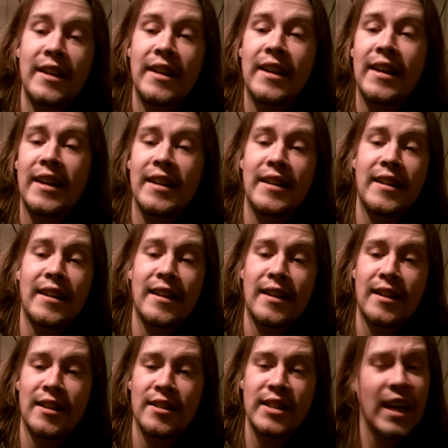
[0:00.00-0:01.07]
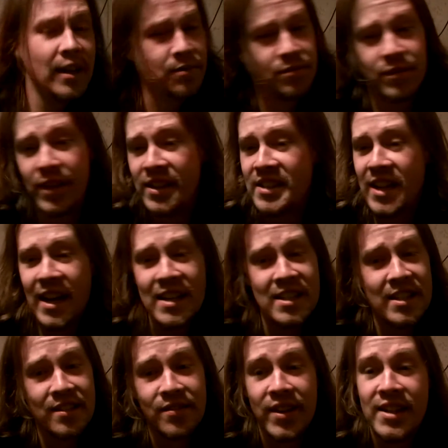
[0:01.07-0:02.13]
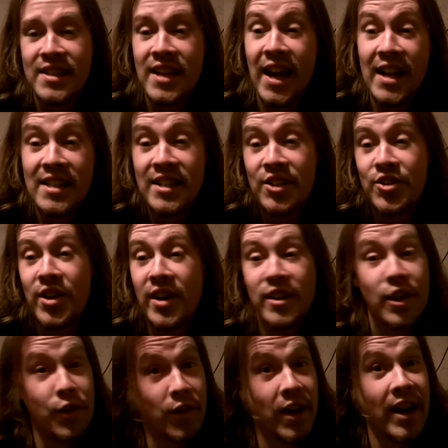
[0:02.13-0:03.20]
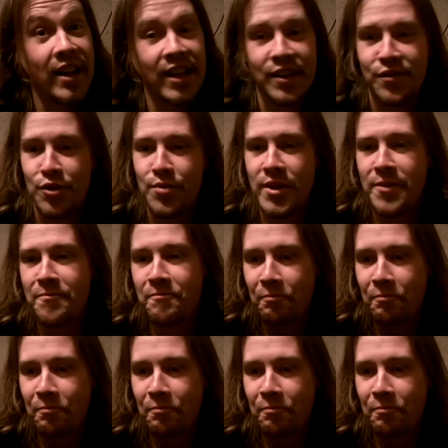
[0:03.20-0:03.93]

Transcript: and yeah, fantastic track. Another highlight for me.